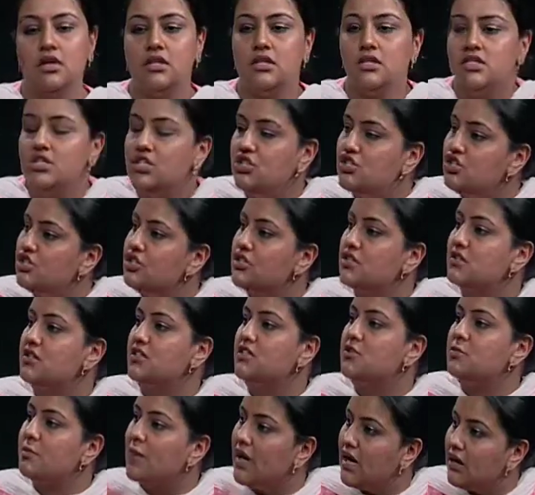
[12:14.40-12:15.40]

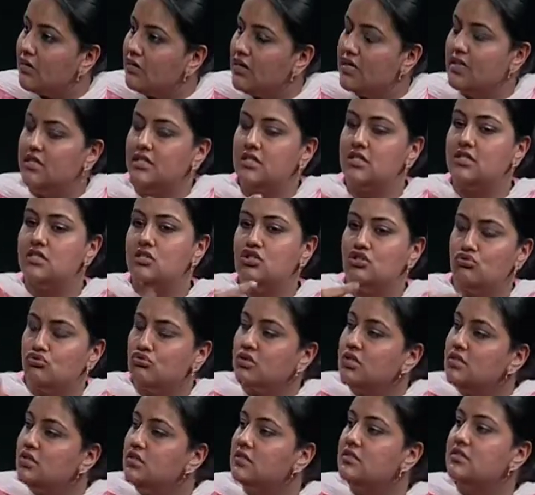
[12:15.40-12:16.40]
teachers, parents,
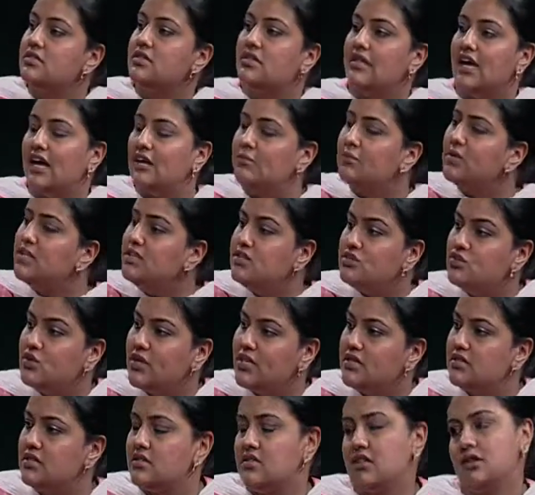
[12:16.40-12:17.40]
students,
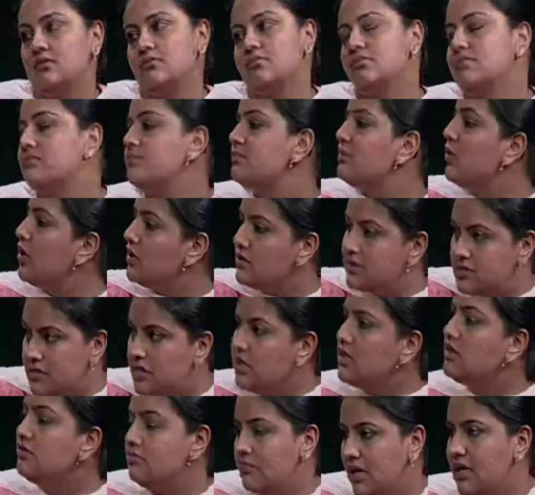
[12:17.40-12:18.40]
administrators, and
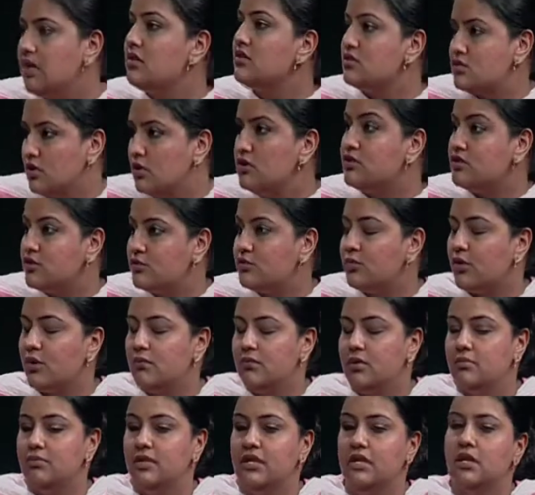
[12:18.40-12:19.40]
policy makers also
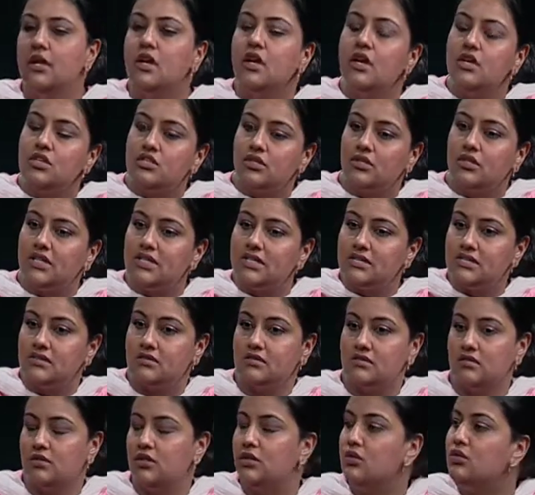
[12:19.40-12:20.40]
probably. So this,
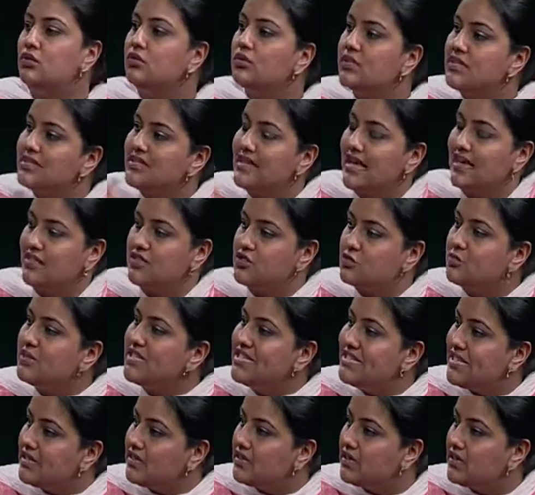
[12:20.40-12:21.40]
this has to be
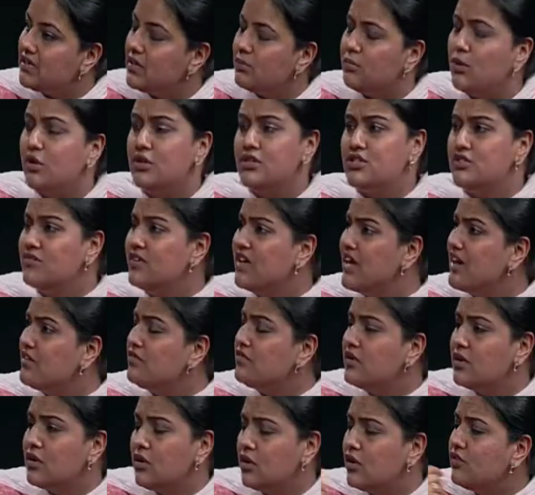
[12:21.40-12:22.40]
taken up. Also, we have
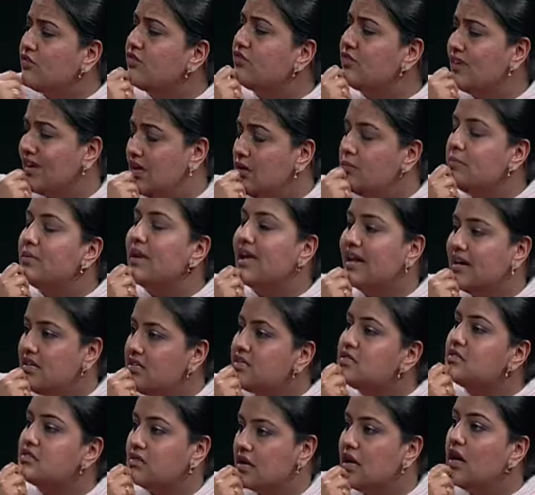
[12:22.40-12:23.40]
a lot of
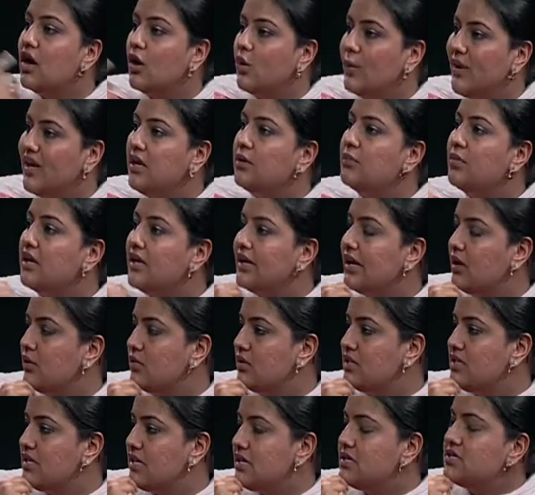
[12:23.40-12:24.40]
helplines available
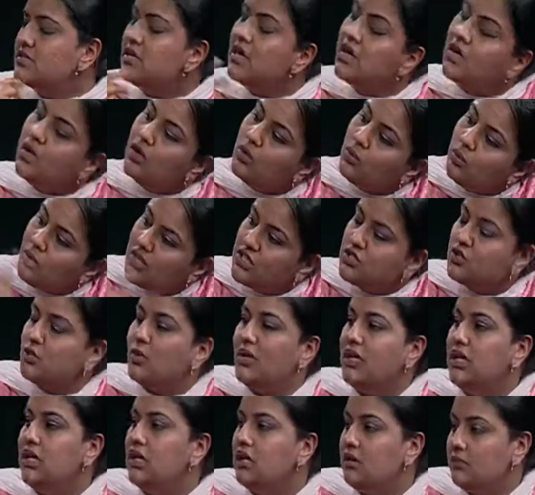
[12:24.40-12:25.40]
nowadays, which
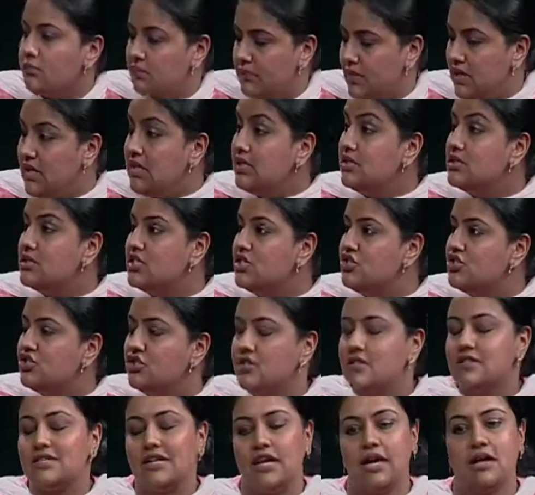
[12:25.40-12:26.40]
we, being
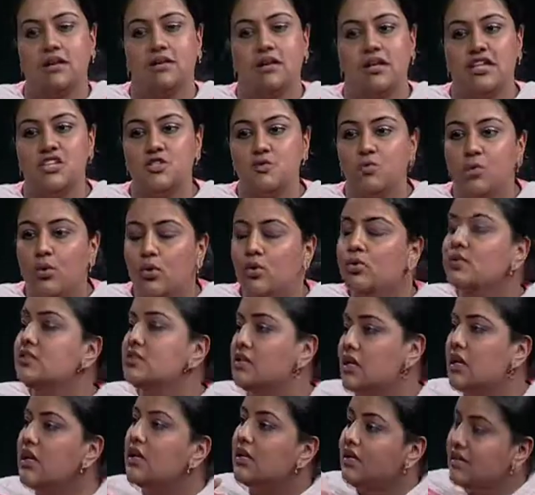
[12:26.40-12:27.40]
teachers, can expose
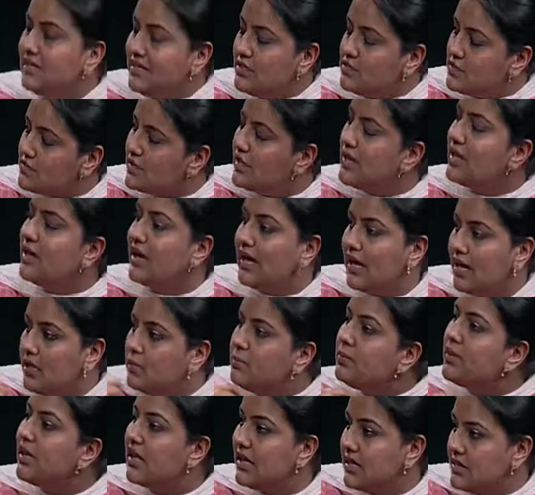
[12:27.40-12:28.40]
these
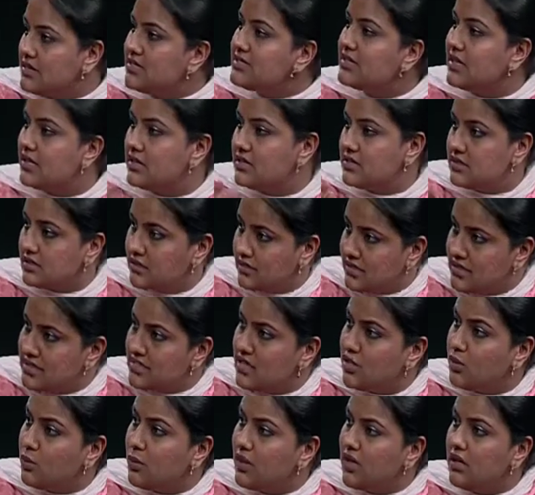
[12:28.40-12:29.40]
helplines that these
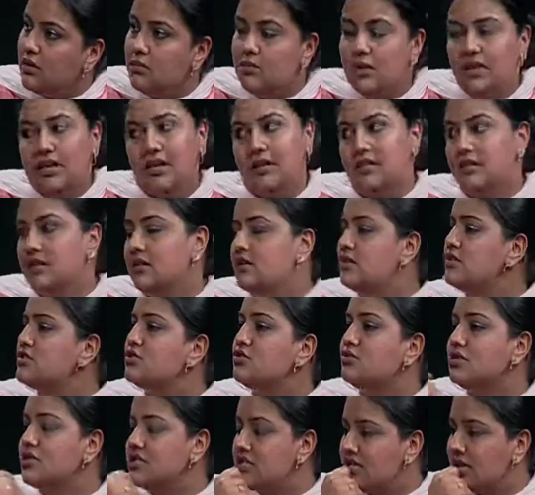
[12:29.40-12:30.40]
are available, and then the
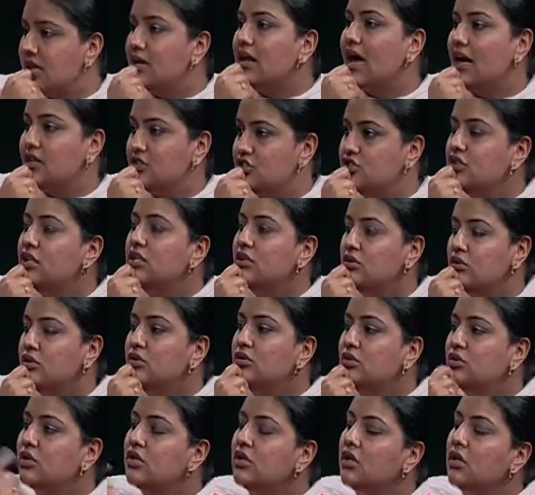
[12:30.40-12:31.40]
students can actually,
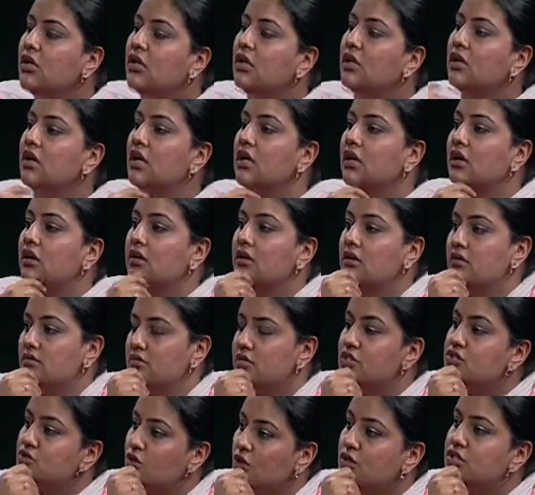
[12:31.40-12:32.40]

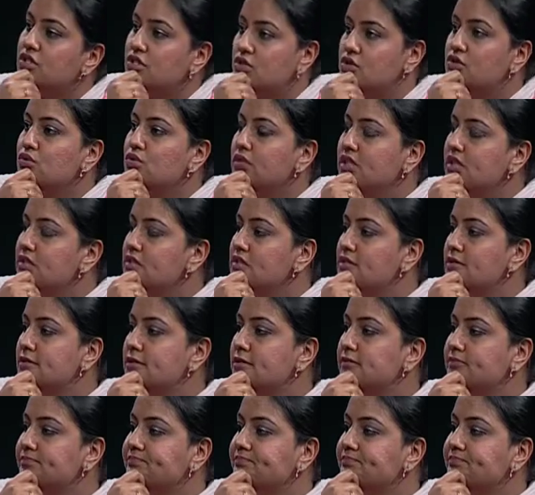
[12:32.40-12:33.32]
resort to these.